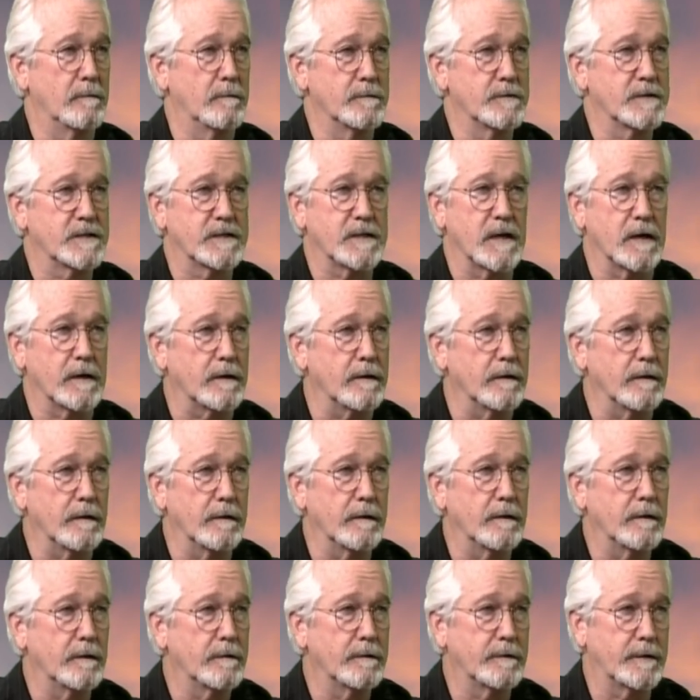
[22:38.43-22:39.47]

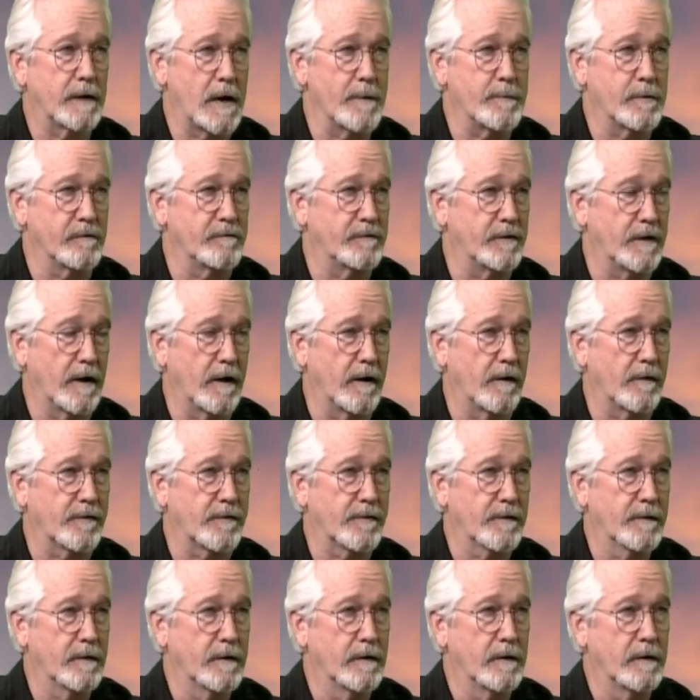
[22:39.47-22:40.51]
sudden type of death,
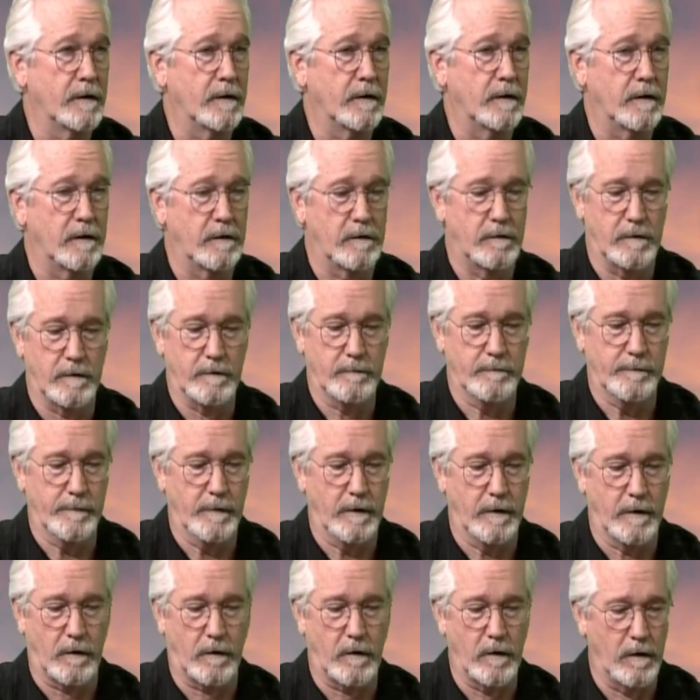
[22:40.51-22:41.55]

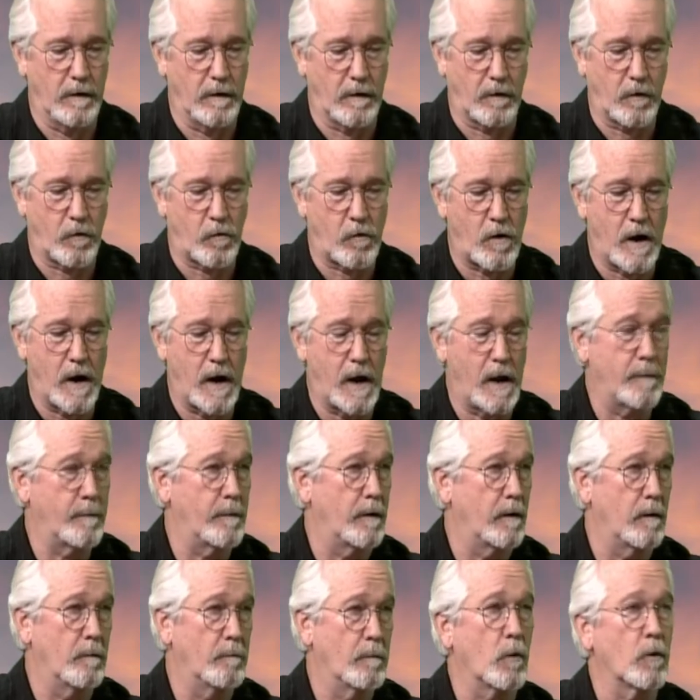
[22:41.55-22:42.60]
a crime,
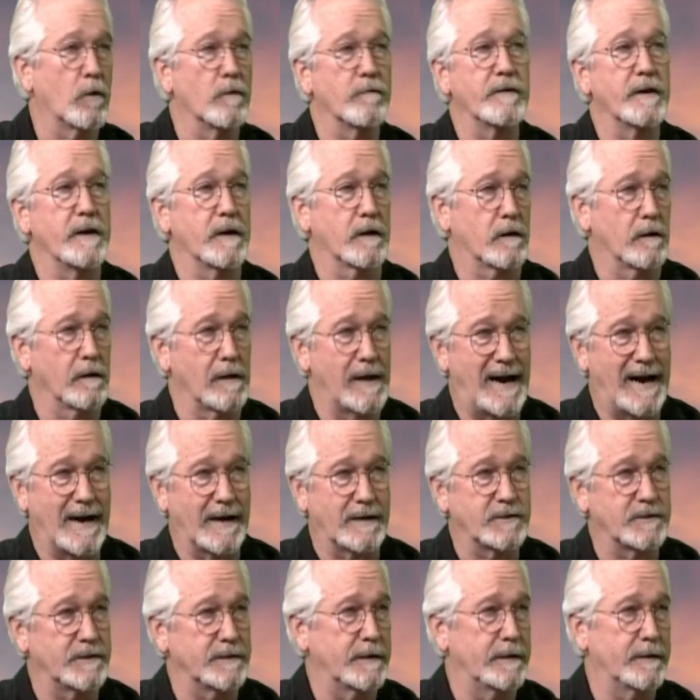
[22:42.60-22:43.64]
a motor vehicle
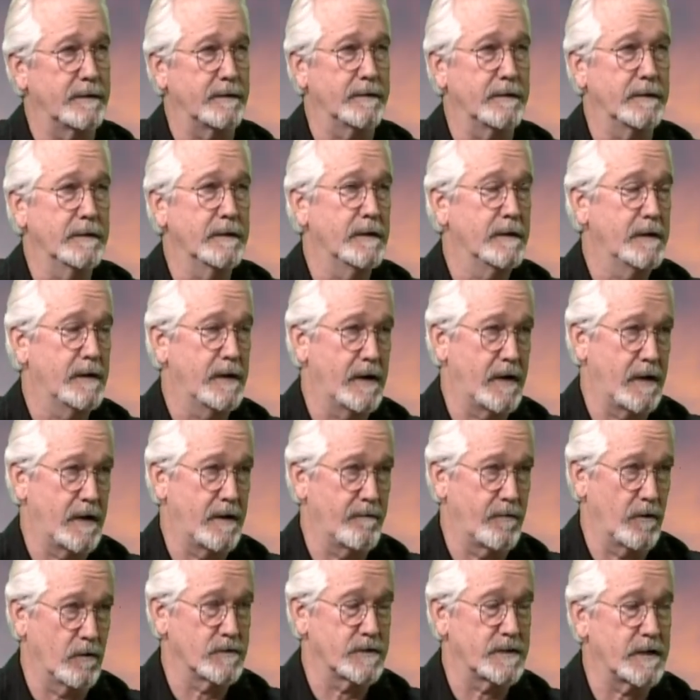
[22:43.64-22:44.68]
accident, any of
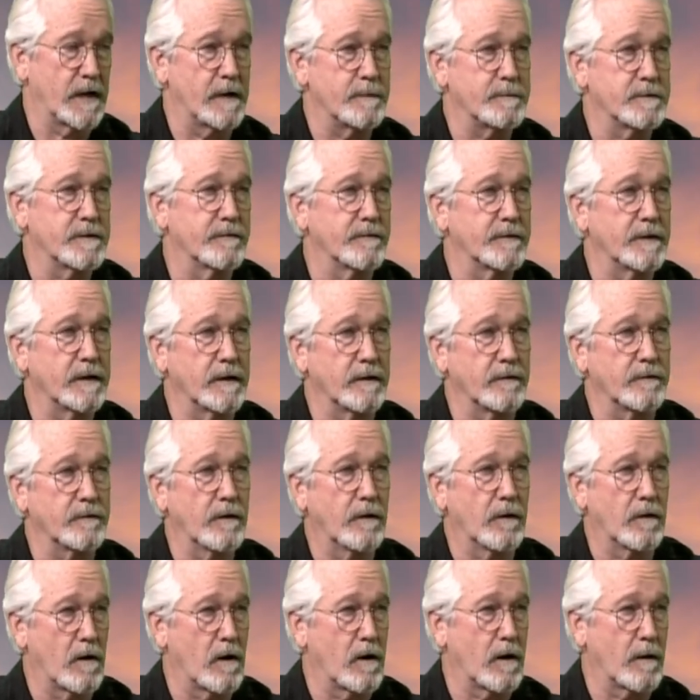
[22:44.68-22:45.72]
those types of things
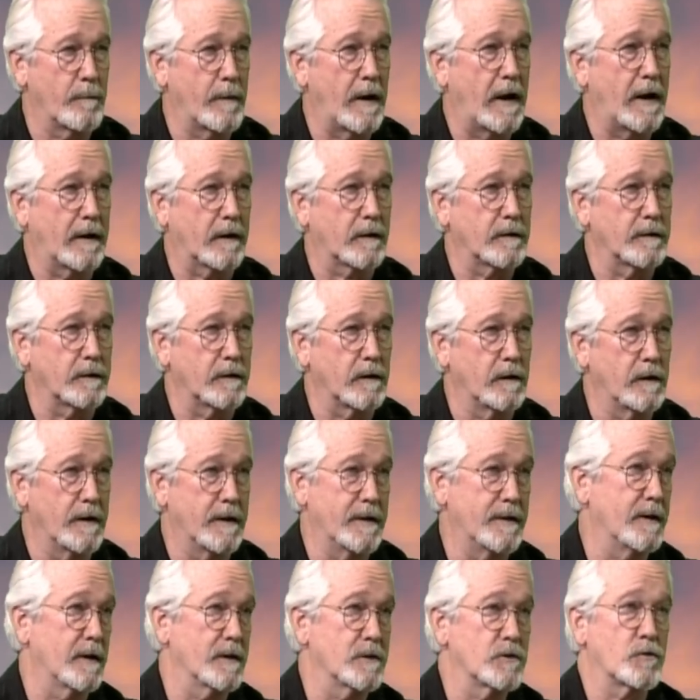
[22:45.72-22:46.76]
are automatically an
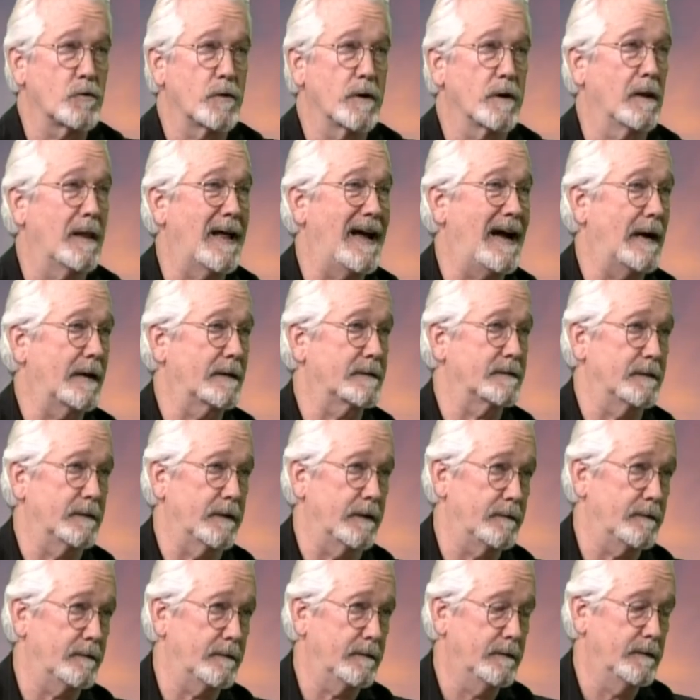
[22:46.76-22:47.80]
industrial
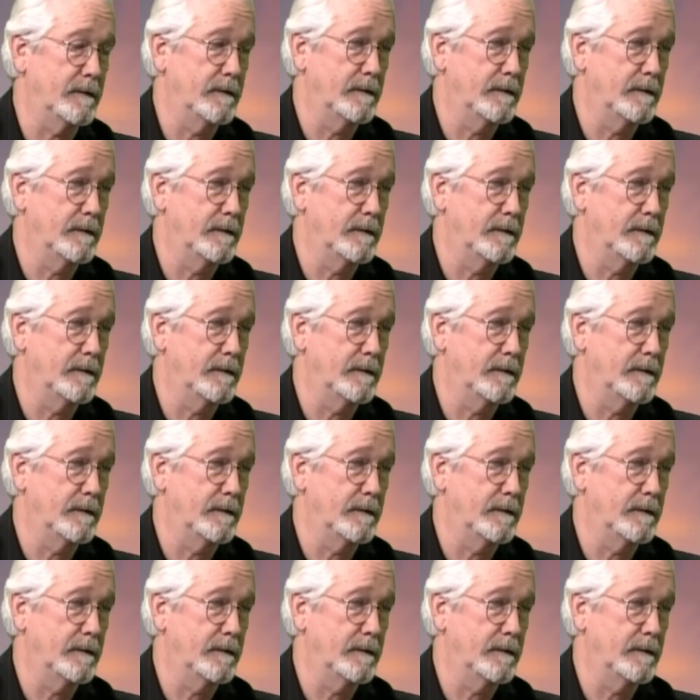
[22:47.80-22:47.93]
accident.